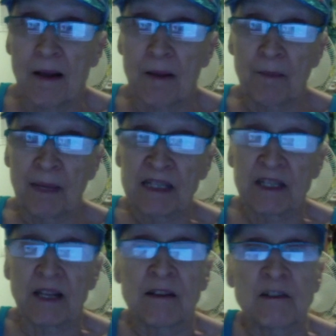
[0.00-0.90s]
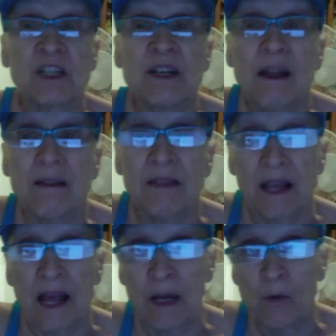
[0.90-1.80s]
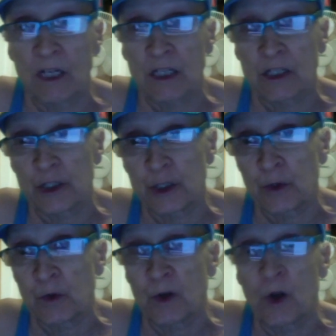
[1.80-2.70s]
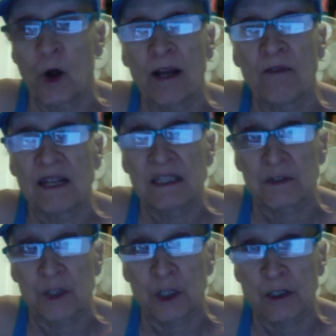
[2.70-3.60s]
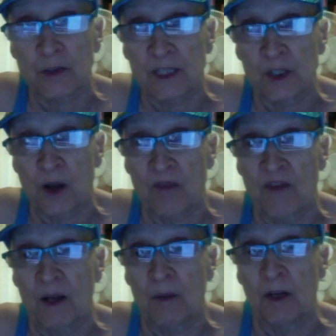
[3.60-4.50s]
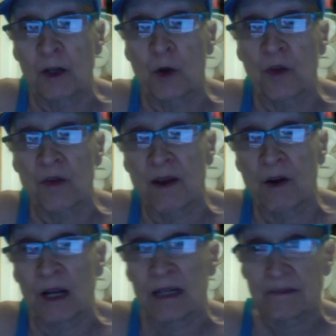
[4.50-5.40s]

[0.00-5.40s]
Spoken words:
But there's nothing anyone can do. Non-invasive surgery is not available in North America.